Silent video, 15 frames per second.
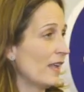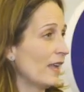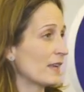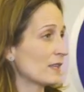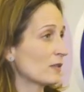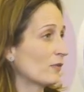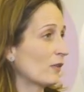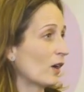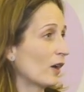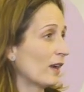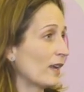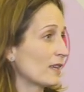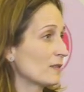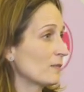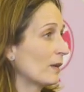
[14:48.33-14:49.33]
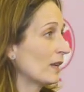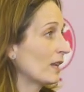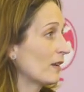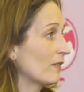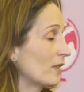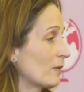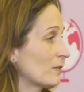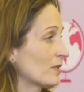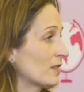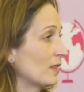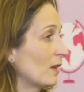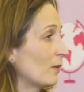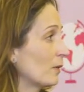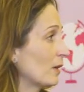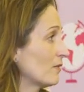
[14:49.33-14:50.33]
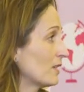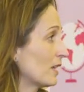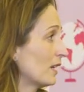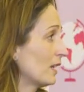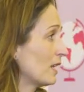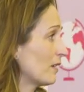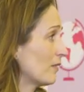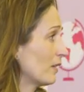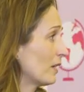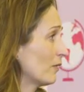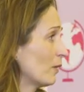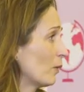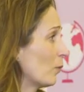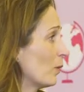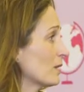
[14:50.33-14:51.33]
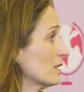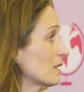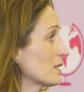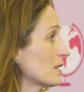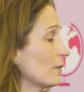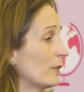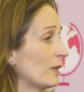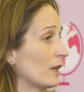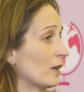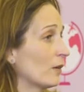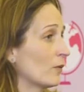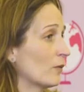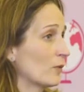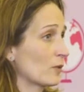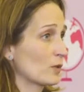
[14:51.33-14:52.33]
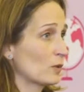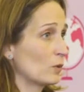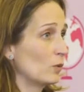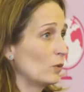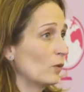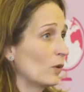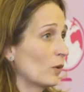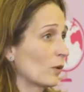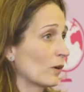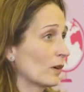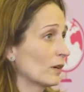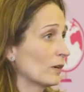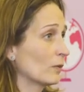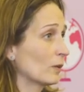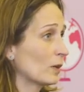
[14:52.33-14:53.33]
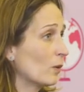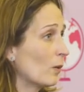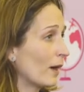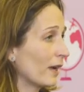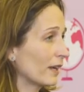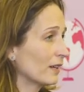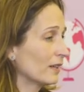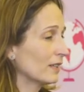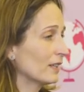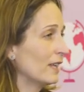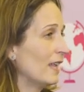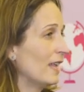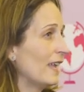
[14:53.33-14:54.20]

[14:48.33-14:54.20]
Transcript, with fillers: as far as many of them said they would have done it even if it wasn't something for school or required.